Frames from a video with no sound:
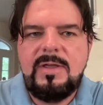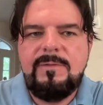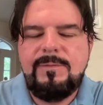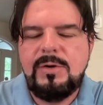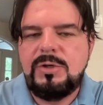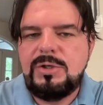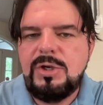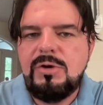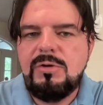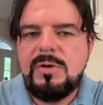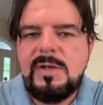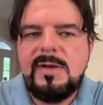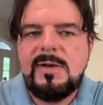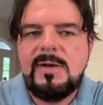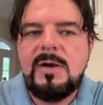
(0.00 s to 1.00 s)
If you're new
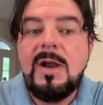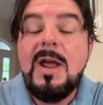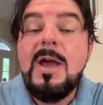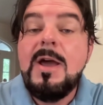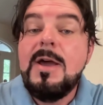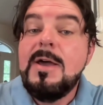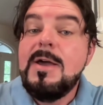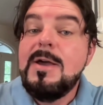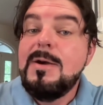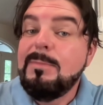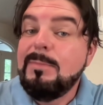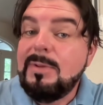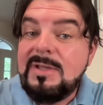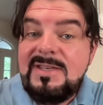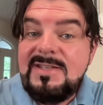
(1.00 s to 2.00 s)
here,
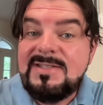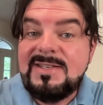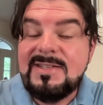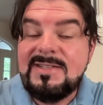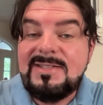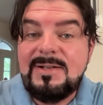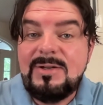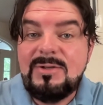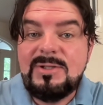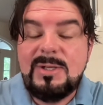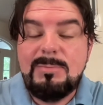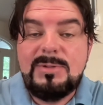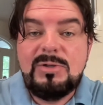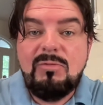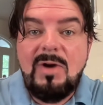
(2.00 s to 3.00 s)
please consider
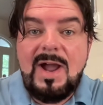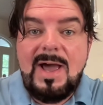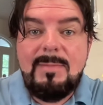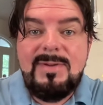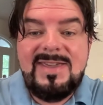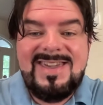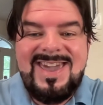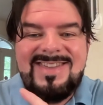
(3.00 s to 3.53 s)
subscribing.